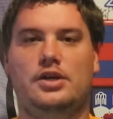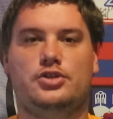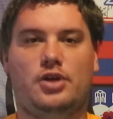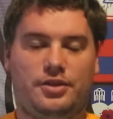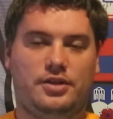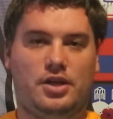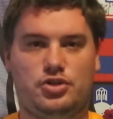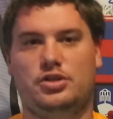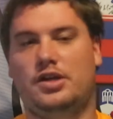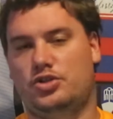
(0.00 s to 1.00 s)
so I think they
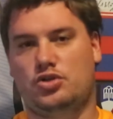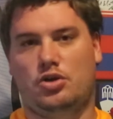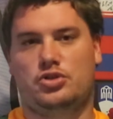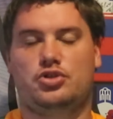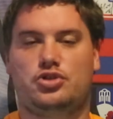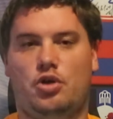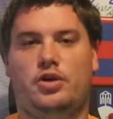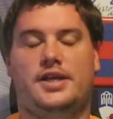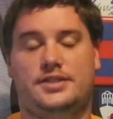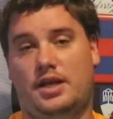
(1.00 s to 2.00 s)
should get a chance to
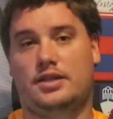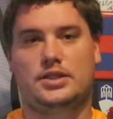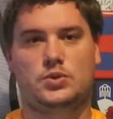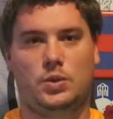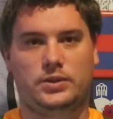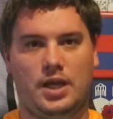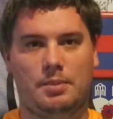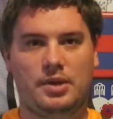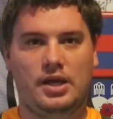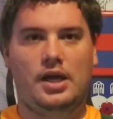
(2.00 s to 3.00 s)
showcase that in this World
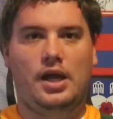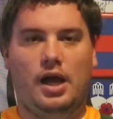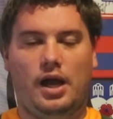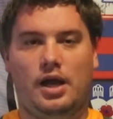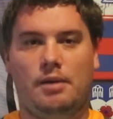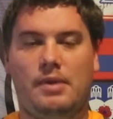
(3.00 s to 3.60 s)
Cup.